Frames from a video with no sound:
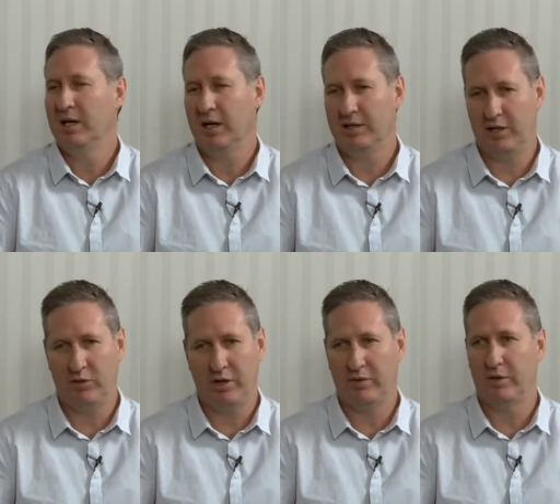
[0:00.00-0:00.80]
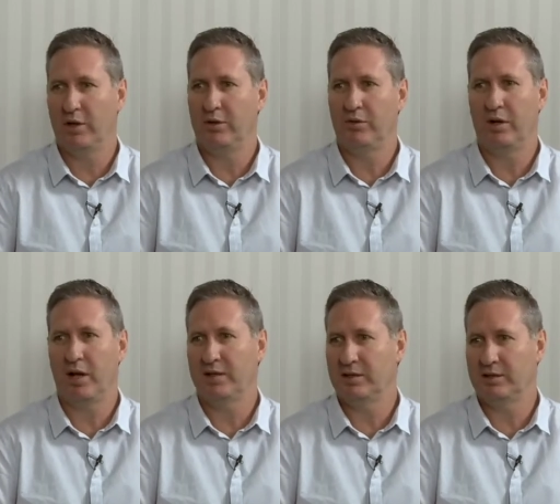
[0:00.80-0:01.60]
and yet you have to go through a
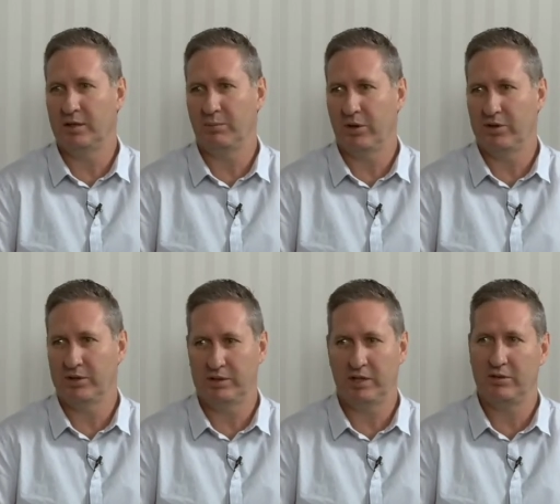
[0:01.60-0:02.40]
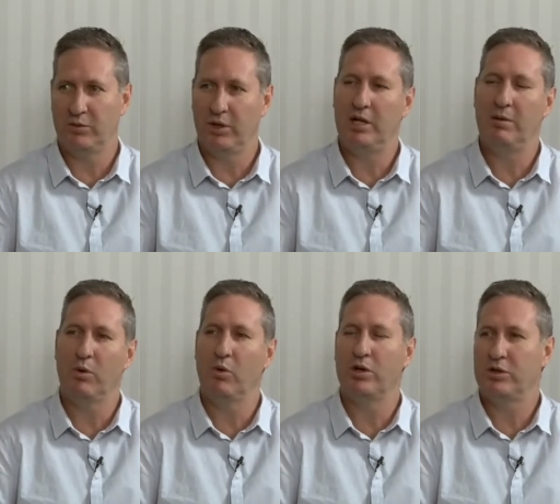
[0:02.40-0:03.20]
licensing process that's really
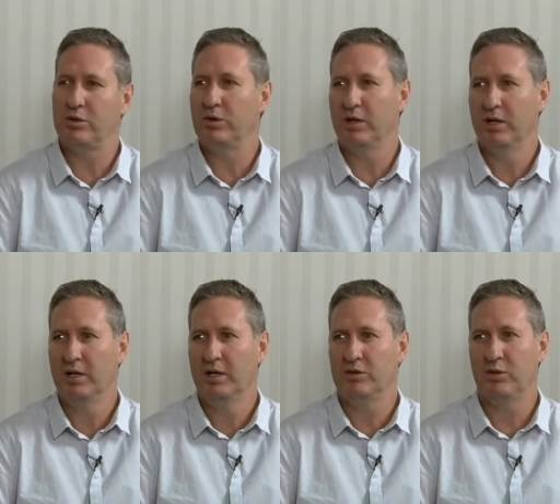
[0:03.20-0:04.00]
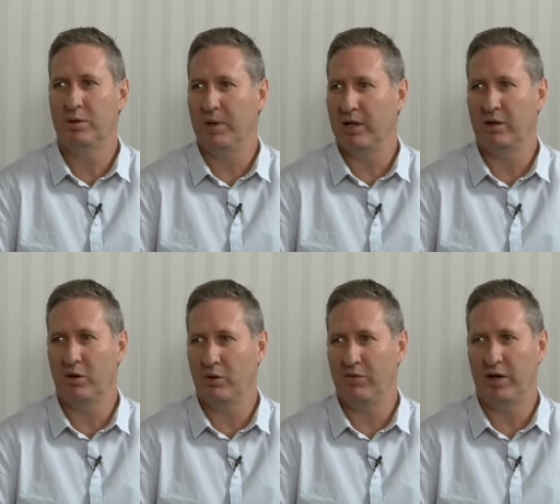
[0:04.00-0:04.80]
more attuned to a mega
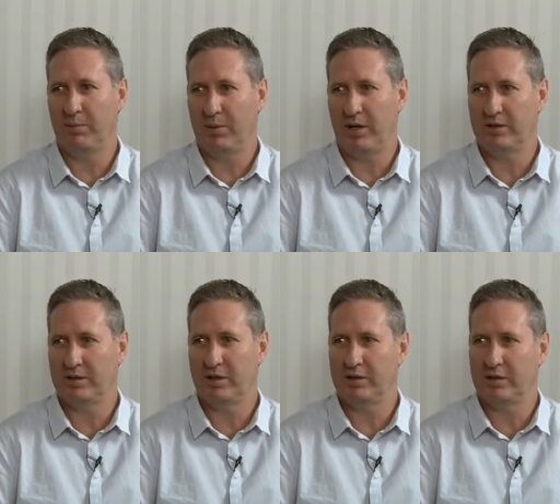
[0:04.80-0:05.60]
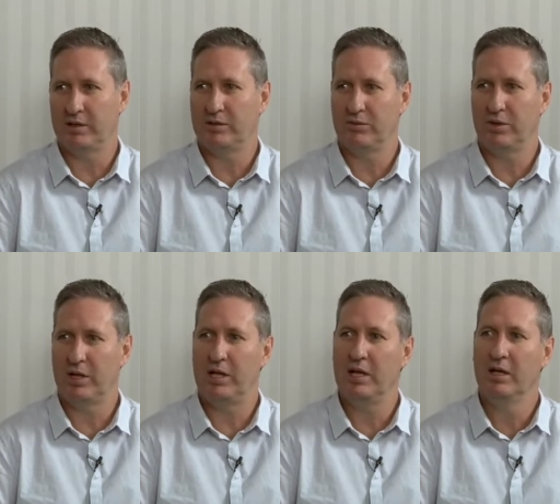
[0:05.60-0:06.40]
coal-fired power station. It's
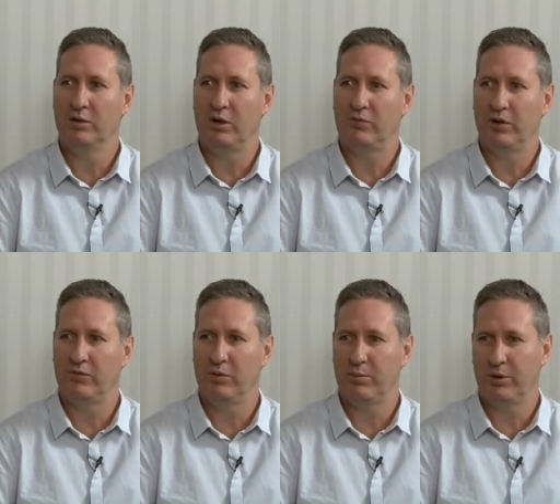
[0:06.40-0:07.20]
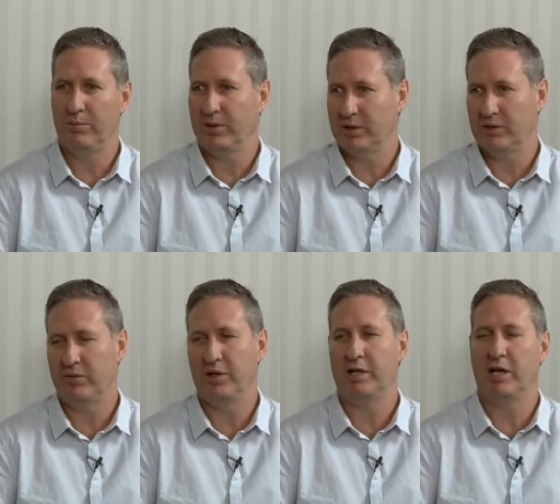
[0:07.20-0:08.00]
really not fit for purpose, it's
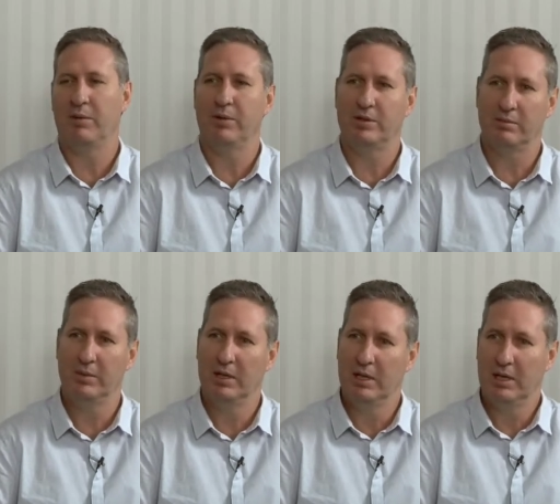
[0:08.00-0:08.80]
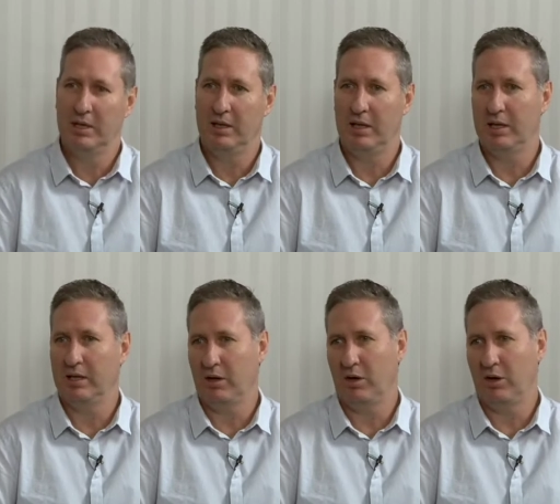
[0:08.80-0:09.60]
very cumbersome.
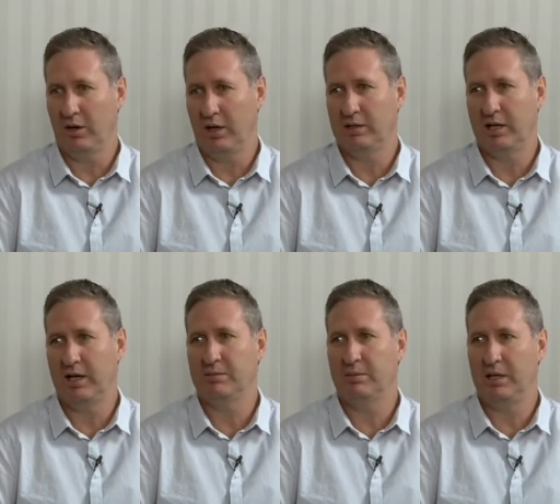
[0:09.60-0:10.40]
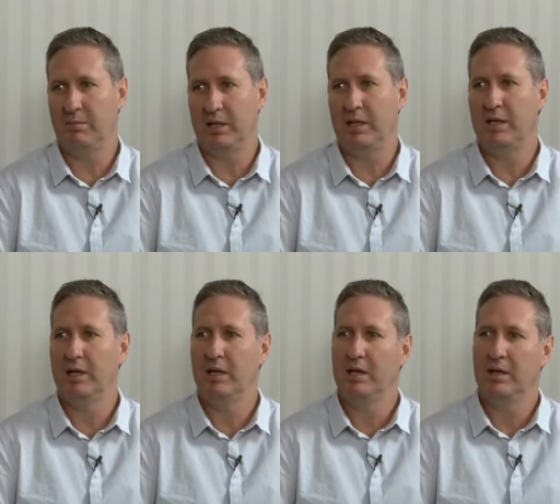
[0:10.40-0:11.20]
It takes many, many
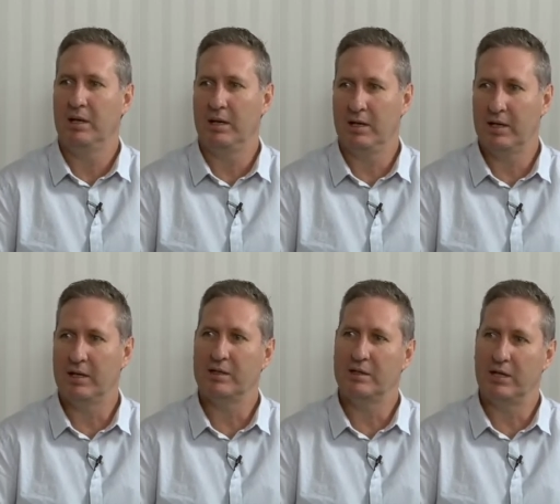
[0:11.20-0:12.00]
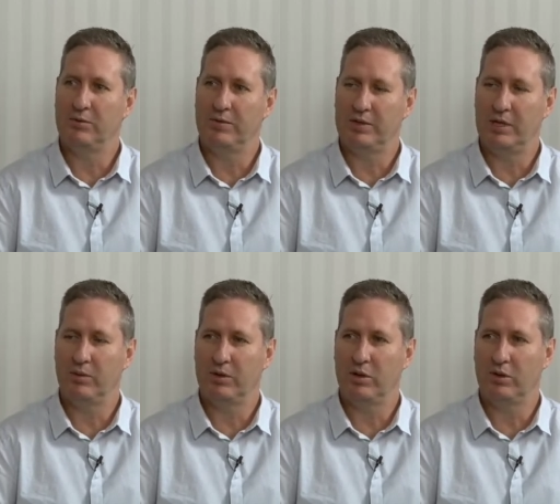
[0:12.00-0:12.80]
years, as we've seen
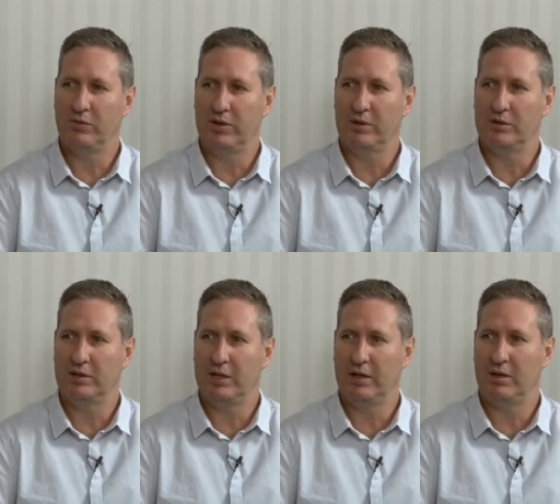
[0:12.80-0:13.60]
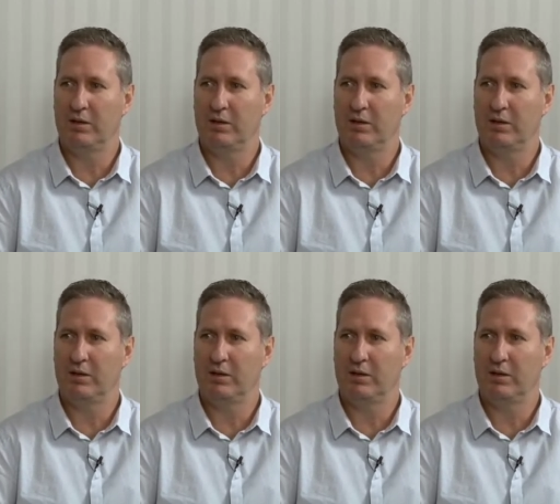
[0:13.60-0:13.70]
with Goldfields, to get